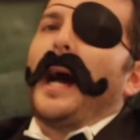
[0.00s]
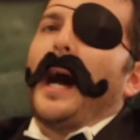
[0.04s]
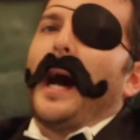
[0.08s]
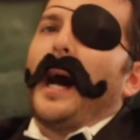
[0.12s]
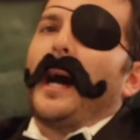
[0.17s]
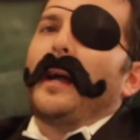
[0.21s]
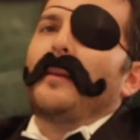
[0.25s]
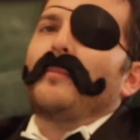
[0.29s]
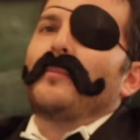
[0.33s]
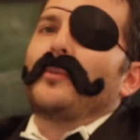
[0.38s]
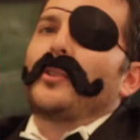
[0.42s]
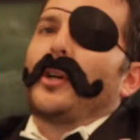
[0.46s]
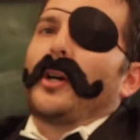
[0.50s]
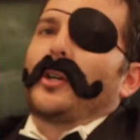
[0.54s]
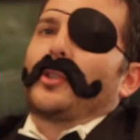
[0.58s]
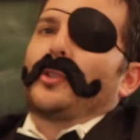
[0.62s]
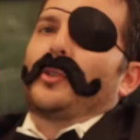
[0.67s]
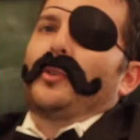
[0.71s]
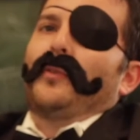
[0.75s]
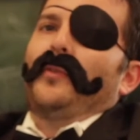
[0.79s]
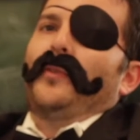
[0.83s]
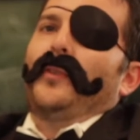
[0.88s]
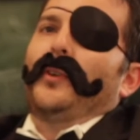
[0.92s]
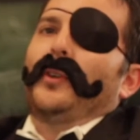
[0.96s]
I'm
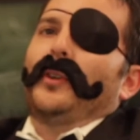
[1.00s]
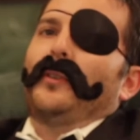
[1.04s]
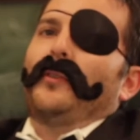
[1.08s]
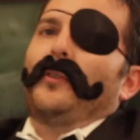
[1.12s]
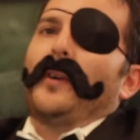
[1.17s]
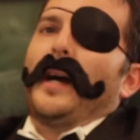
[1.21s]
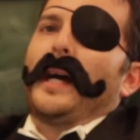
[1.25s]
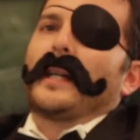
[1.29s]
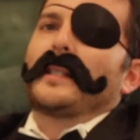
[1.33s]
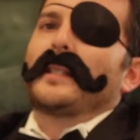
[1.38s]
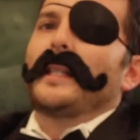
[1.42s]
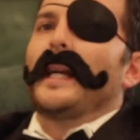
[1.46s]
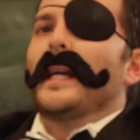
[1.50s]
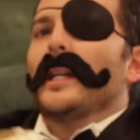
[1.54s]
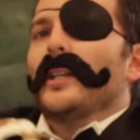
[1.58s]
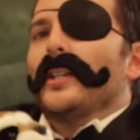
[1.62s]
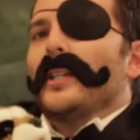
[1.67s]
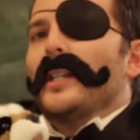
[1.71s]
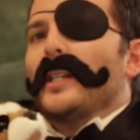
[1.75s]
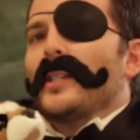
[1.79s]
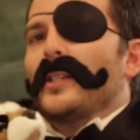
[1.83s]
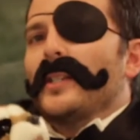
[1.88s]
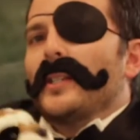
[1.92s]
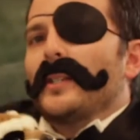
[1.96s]
Dr. Full of Wax,
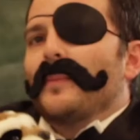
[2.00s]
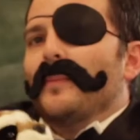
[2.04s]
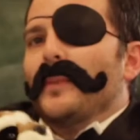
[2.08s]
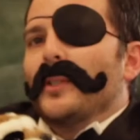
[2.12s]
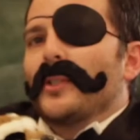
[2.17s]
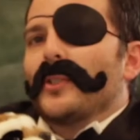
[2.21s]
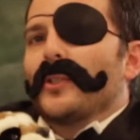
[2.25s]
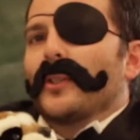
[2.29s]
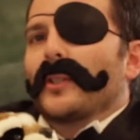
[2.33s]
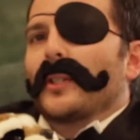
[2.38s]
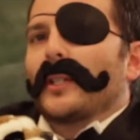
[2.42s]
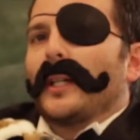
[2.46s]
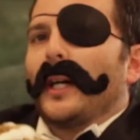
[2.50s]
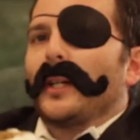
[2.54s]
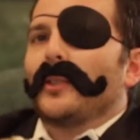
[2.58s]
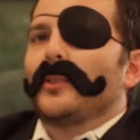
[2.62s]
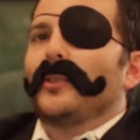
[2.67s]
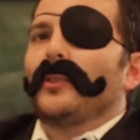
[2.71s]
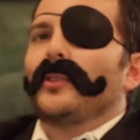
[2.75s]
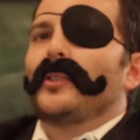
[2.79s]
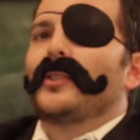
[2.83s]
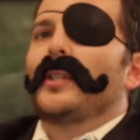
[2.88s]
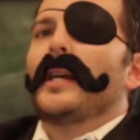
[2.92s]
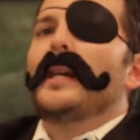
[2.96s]
and this is Mr.
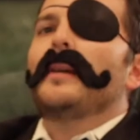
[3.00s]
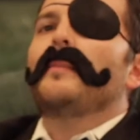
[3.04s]
Cuddles